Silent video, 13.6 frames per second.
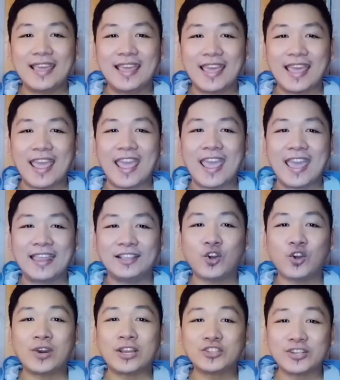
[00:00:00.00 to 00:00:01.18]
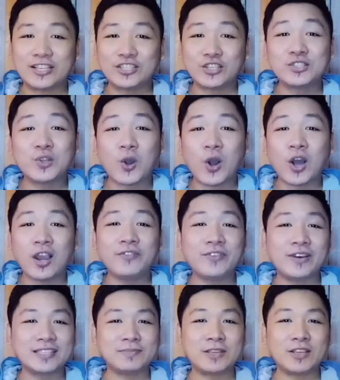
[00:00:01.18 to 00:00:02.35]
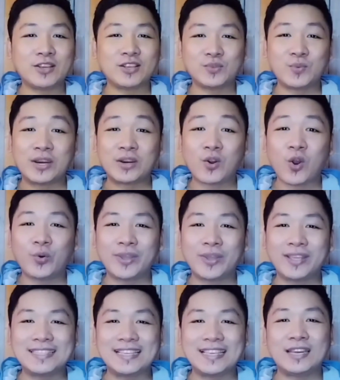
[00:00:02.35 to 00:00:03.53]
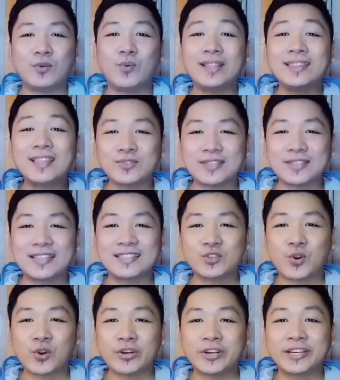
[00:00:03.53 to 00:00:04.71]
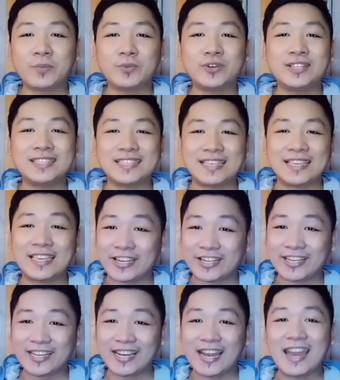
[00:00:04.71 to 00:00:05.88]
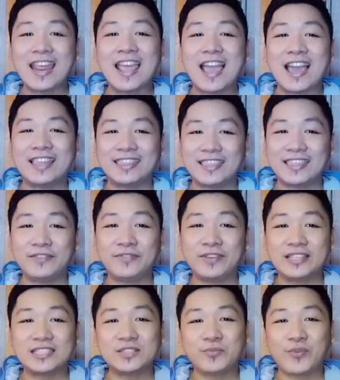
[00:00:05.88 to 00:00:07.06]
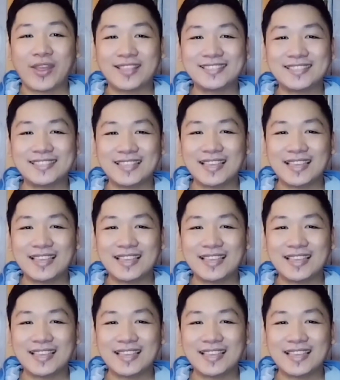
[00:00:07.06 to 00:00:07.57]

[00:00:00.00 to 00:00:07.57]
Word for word: and congratulations to all of us because we are already in a 1000 stronger community here at Nippines Friends.